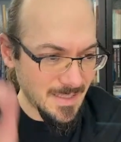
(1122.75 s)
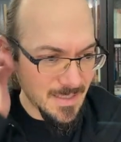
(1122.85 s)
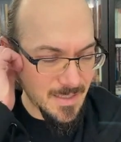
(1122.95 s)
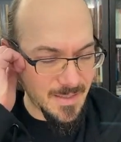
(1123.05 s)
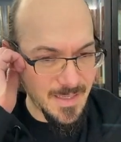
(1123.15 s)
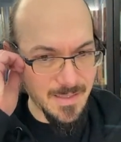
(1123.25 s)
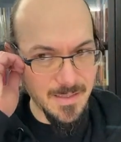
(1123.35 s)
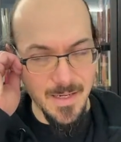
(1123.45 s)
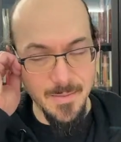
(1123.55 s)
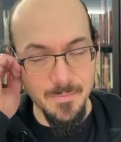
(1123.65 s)
the thing
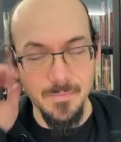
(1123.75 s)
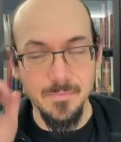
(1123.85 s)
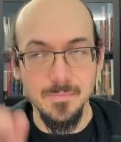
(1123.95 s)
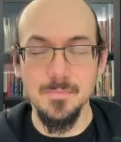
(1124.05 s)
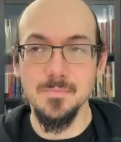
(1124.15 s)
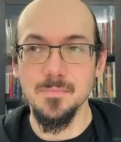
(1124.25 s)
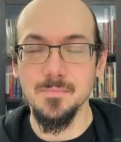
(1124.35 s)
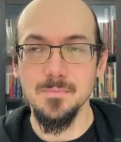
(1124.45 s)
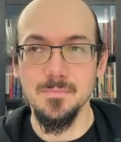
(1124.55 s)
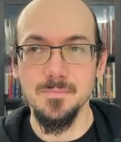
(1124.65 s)
that I'm
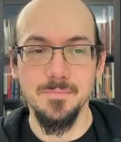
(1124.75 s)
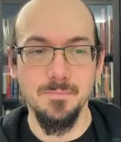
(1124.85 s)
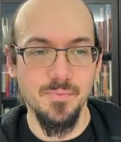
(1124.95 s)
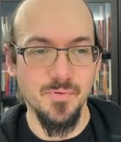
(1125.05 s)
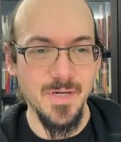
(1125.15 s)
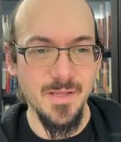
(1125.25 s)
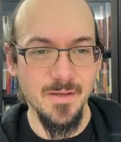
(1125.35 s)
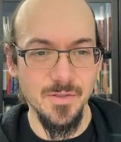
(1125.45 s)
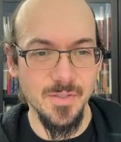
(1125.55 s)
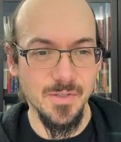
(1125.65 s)
pretty
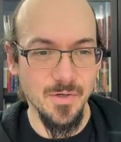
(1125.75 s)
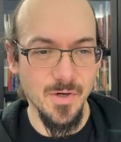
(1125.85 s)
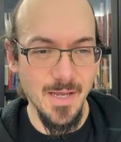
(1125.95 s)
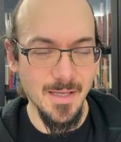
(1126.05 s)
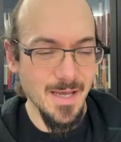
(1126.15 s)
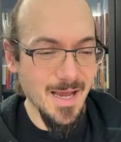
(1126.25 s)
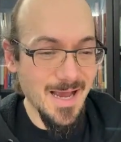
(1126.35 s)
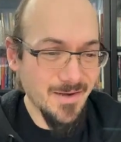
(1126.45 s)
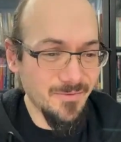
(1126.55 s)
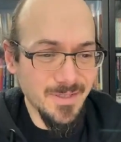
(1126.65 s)
unsure,
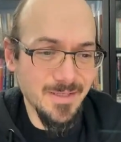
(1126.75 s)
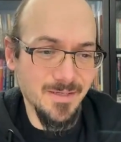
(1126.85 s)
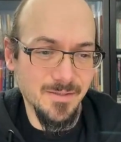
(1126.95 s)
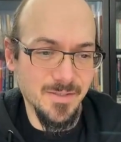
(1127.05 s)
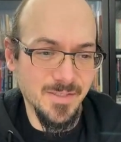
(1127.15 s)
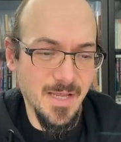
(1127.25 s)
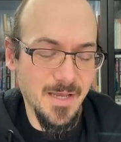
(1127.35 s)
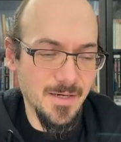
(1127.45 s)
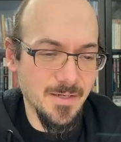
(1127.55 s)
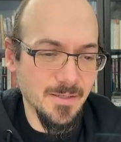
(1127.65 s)
I don't really
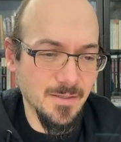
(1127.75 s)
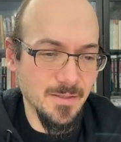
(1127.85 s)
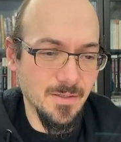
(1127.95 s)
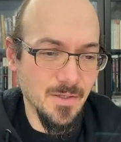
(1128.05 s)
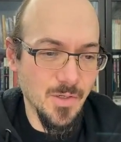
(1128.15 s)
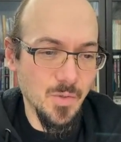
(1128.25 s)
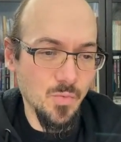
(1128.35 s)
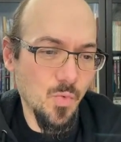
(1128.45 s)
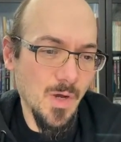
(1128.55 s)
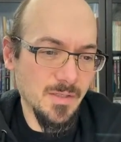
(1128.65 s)
understand
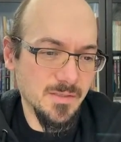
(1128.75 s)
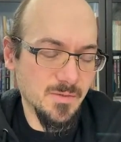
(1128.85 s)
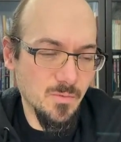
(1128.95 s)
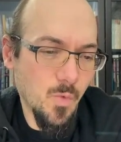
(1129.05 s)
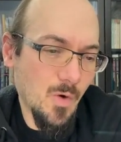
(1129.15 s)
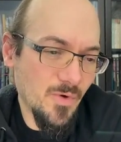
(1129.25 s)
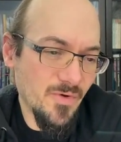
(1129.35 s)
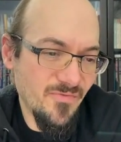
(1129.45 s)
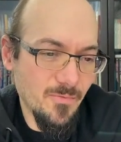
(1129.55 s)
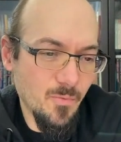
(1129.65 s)

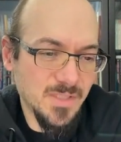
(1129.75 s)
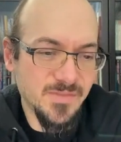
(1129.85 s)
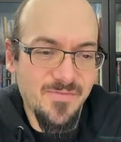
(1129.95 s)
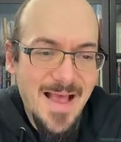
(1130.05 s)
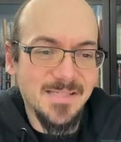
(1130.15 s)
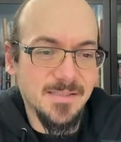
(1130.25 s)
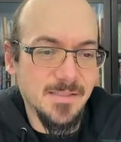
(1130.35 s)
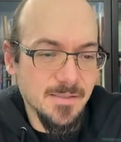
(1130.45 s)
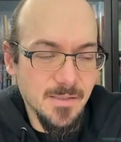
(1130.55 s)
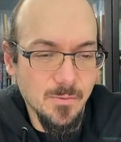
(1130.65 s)
what's
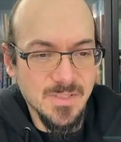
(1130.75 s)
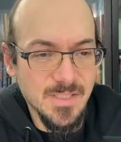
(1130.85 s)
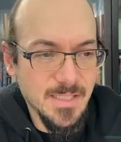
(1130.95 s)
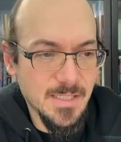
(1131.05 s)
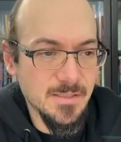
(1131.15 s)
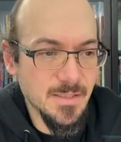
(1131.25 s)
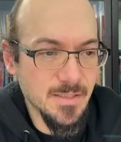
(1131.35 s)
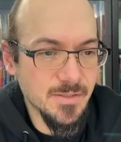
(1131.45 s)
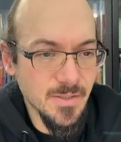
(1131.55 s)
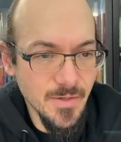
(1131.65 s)
fastest and what's like
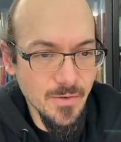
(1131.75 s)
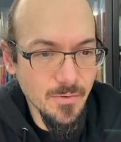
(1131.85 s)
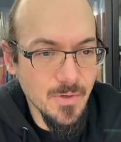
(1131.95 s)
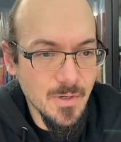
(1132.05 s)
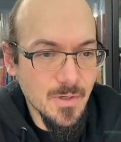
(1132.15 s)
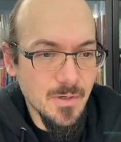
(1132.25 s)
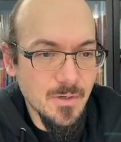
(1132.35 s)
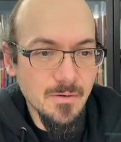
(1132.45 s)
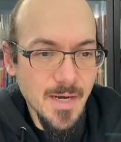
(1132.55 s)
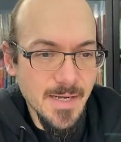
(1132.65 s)
easiest to do,
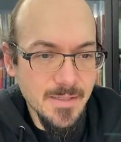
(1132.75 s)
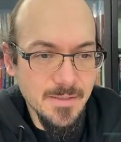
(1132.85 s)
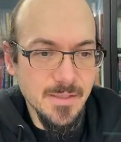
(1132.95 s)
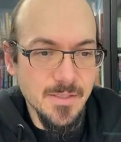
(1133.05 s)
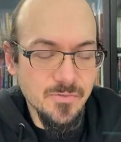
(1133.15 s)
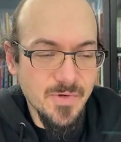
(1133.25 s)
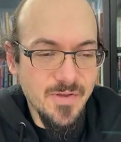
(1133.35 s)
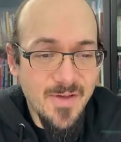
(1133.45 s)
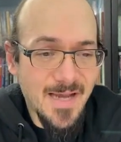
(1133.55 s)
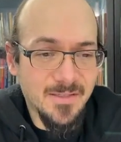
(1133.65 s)
right? Is
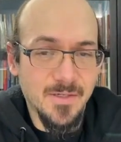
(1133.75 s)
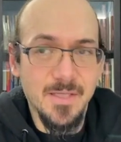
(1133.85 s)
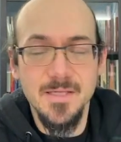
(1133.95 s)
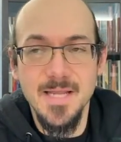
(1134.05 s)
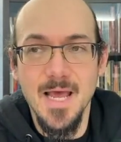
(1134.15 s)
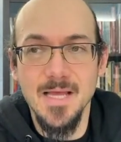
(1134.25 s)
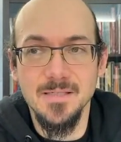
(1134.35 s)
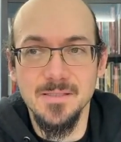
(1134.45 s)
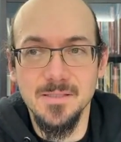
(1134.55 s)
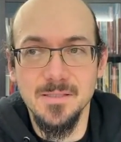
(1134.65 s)
refactoring the
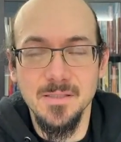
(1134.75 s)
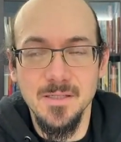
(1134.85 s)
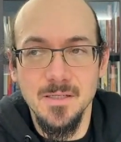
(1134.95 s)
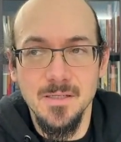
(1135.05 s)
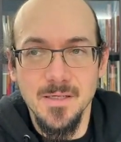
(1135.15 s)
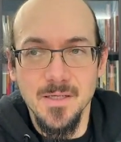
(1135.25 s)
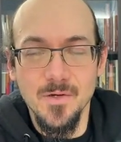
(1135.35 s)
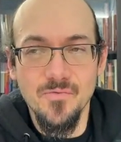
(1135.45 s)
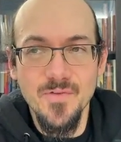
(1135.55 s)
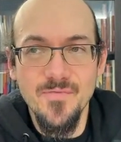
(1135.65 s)
tests.
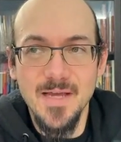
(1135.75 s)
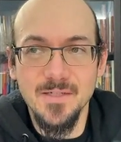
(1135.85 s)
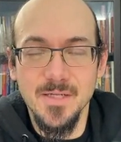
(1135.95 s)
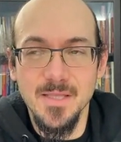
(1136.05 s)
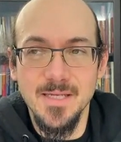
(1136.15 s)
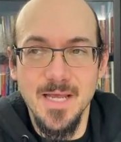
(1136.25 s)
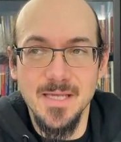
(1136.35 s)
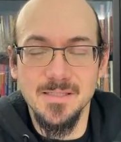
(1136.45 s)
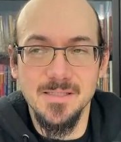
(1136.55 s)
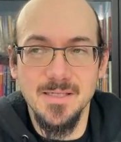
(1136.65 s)
If refactoring the
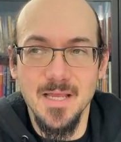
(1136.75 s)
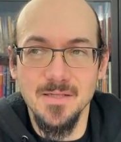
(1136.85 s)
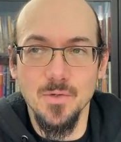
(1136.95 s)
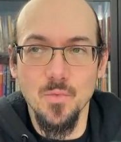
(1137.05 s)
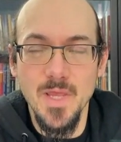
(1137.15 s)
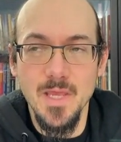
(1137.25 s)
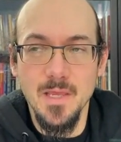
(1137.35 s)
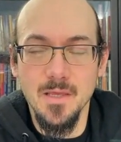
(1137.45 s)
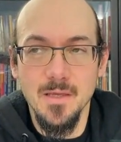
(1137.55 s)
tests takes a week,